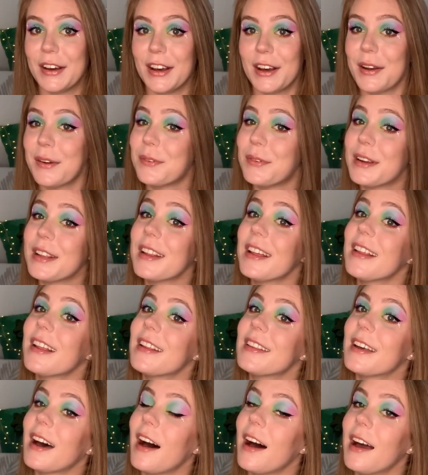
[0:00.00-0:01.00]
I really like
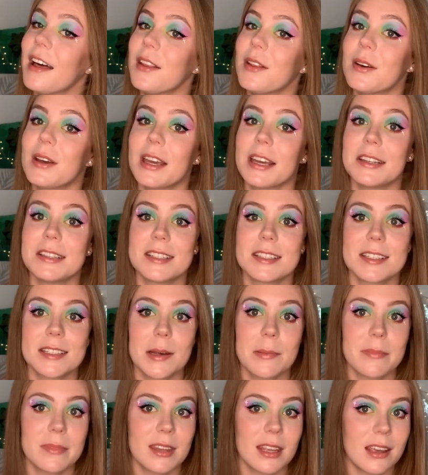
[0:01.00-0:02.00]
the eye look. It's
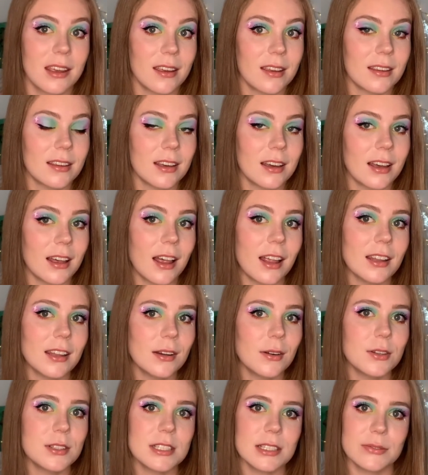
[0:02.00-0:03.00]
something a little
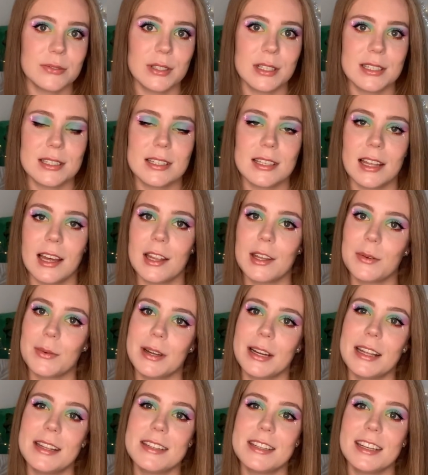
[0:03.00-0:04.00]
different to the other one
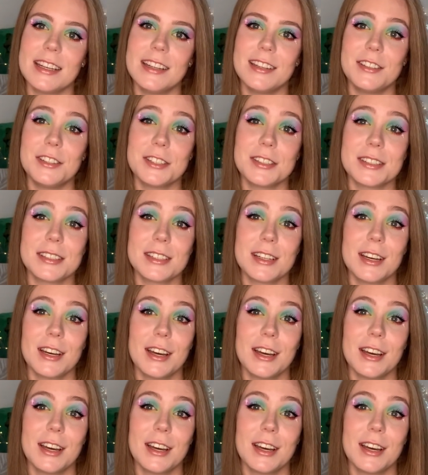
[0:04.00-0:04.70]
I did, just